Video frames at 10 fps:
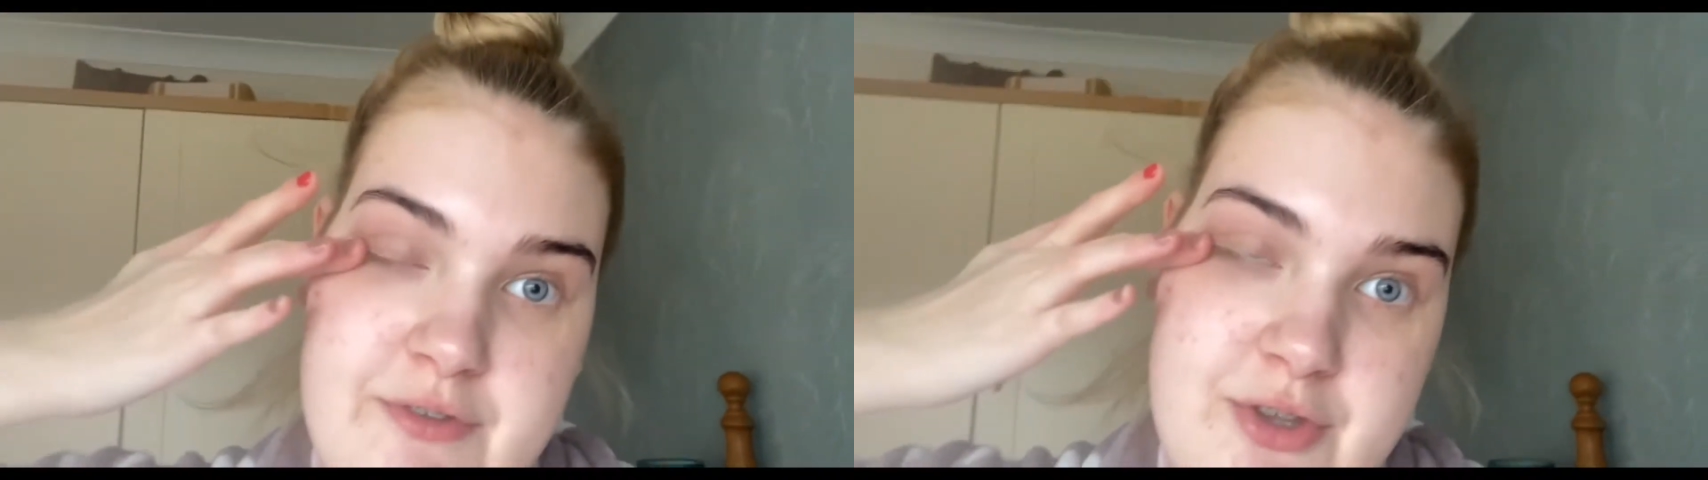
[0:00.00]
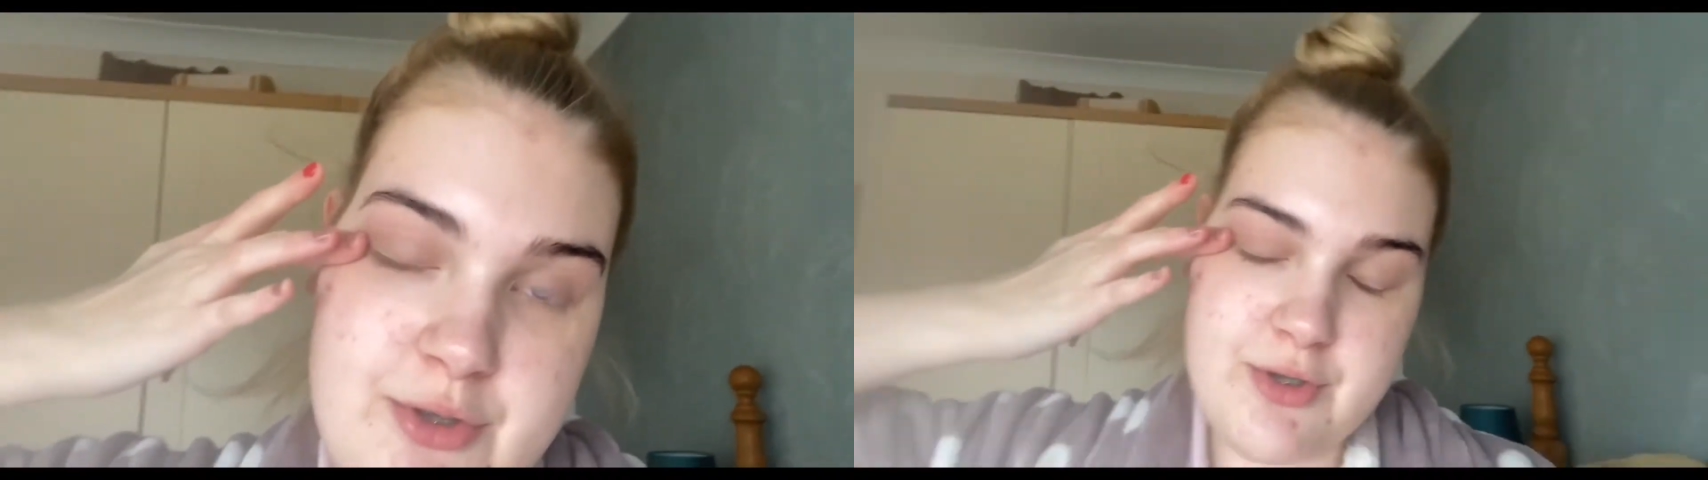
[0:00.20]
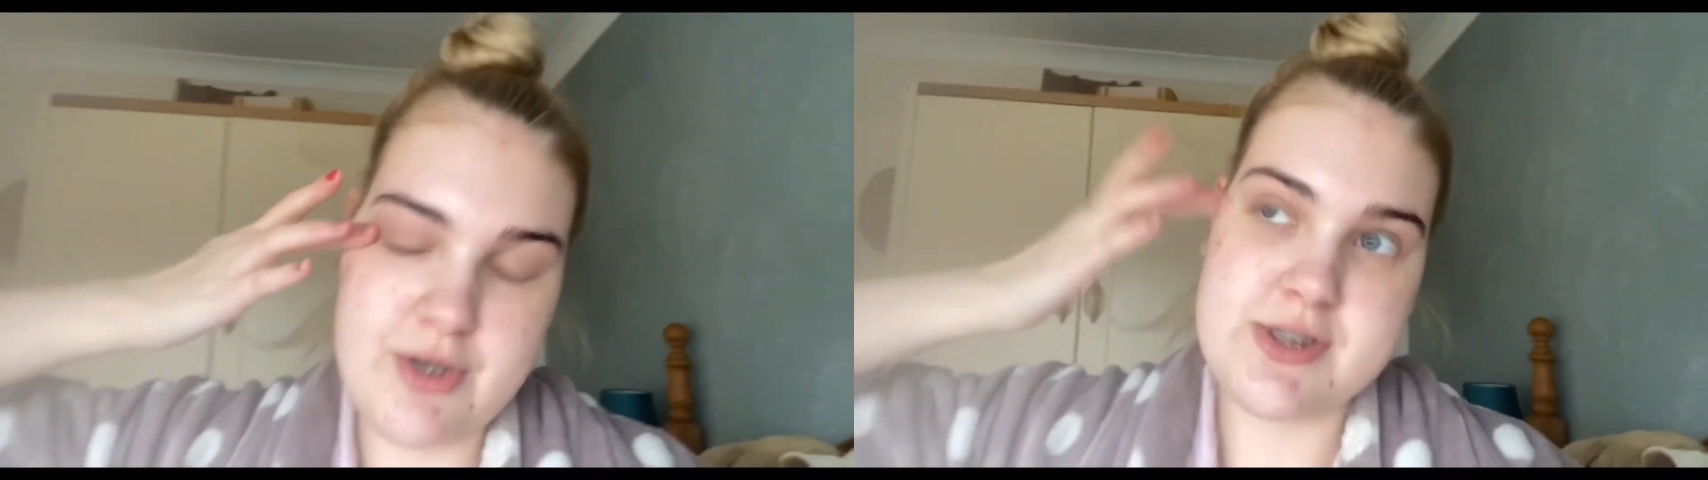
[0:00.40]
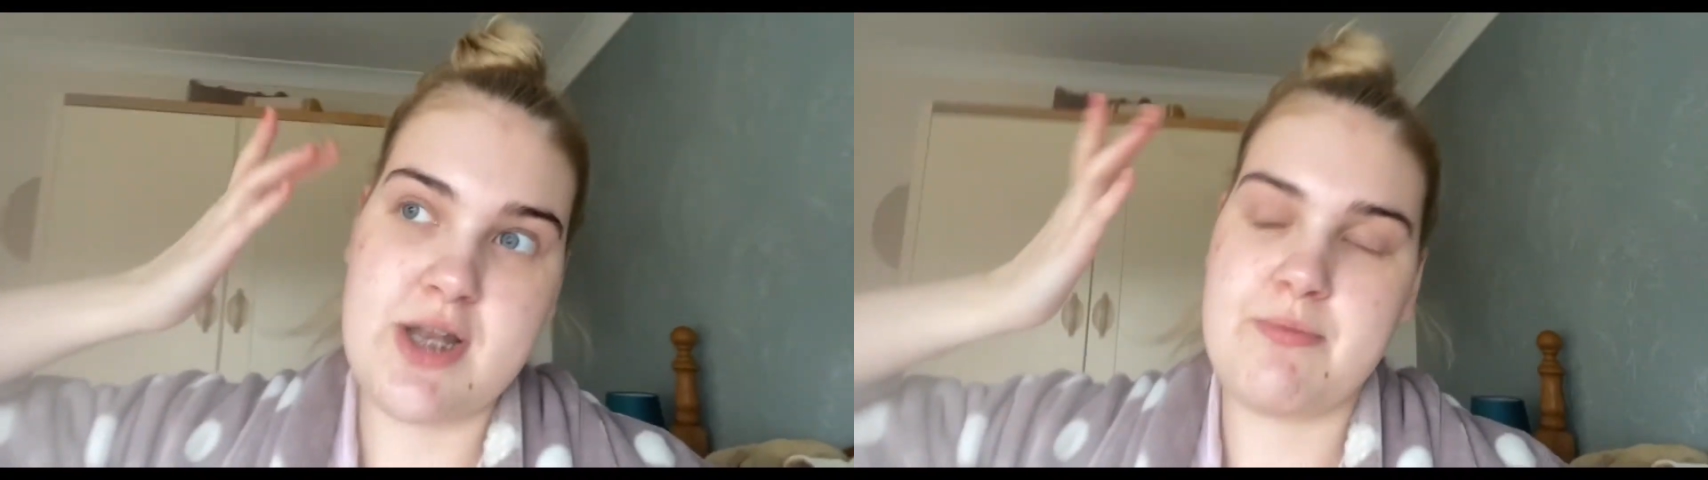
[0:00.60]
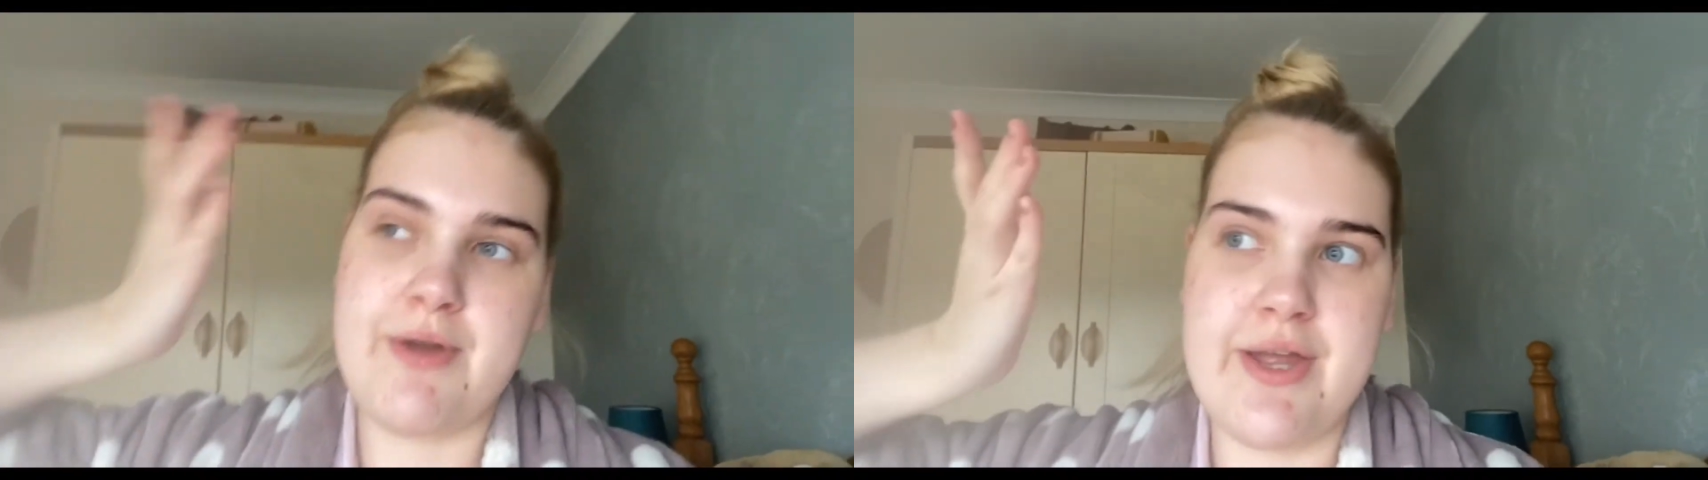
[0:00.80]
you don't
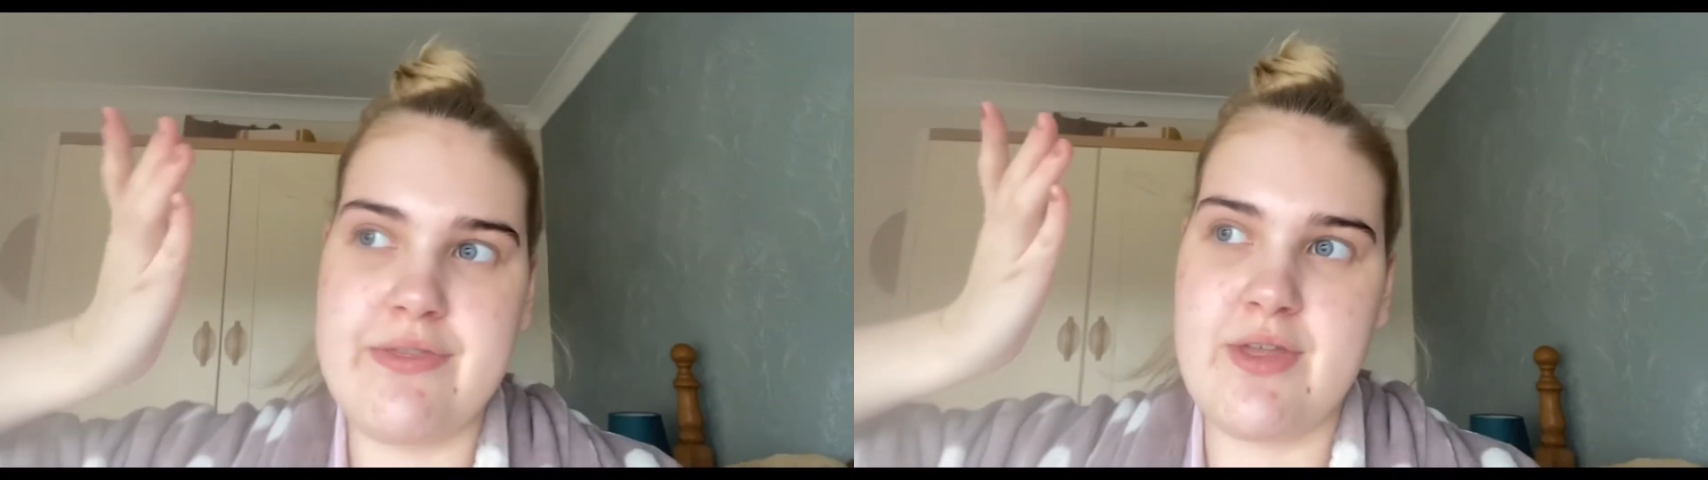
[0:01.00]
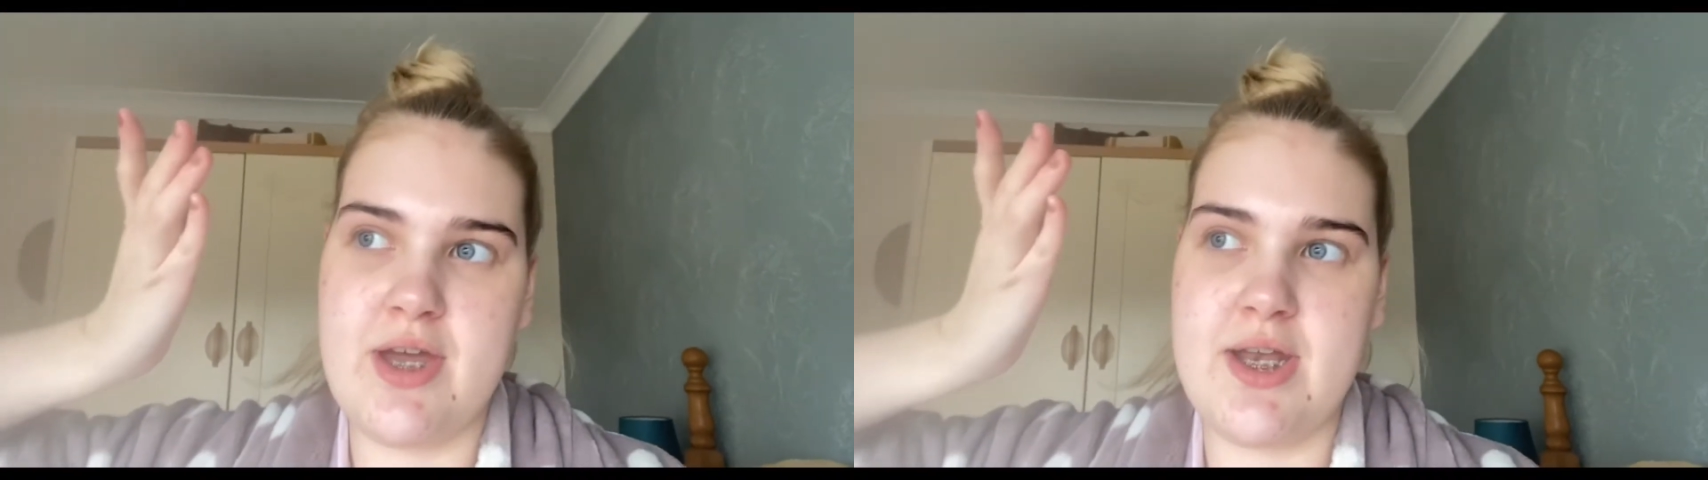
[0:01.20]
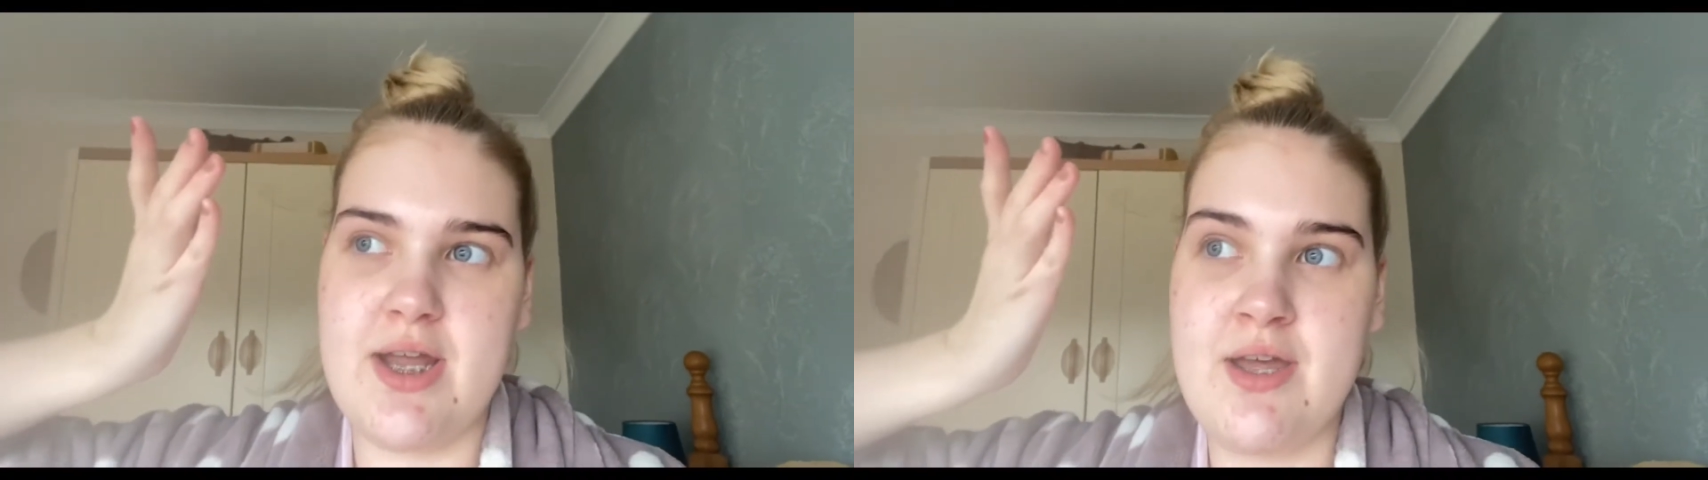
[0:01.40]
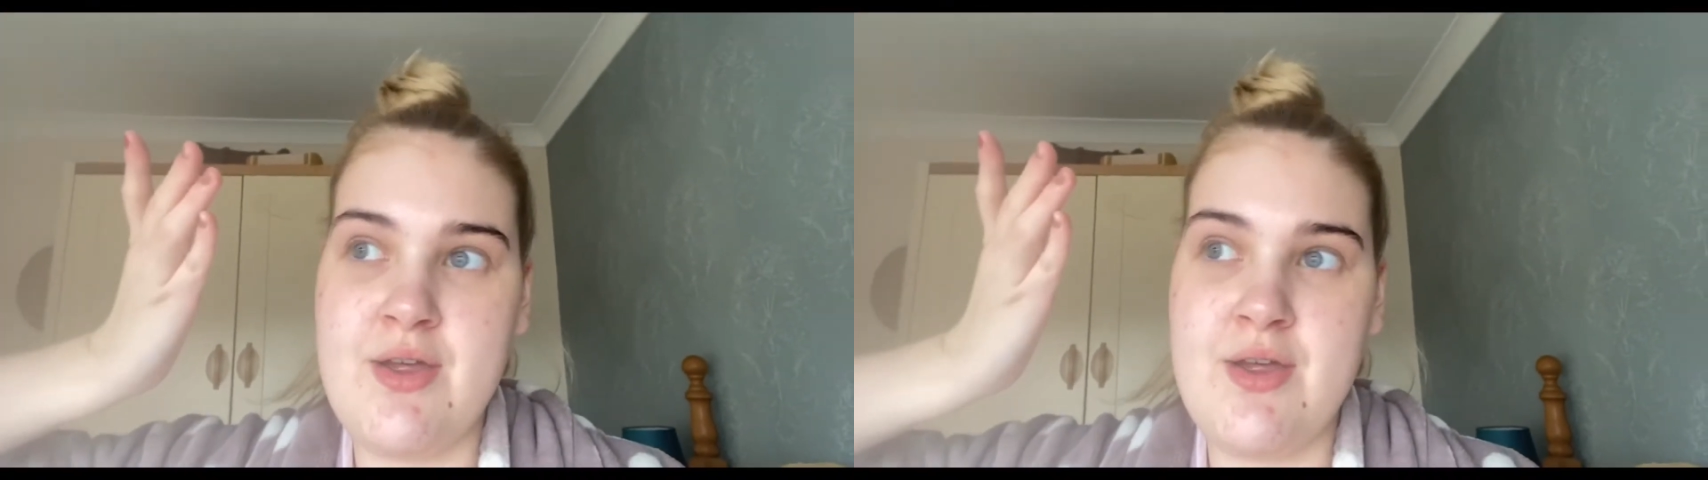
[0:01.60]
celebrate, then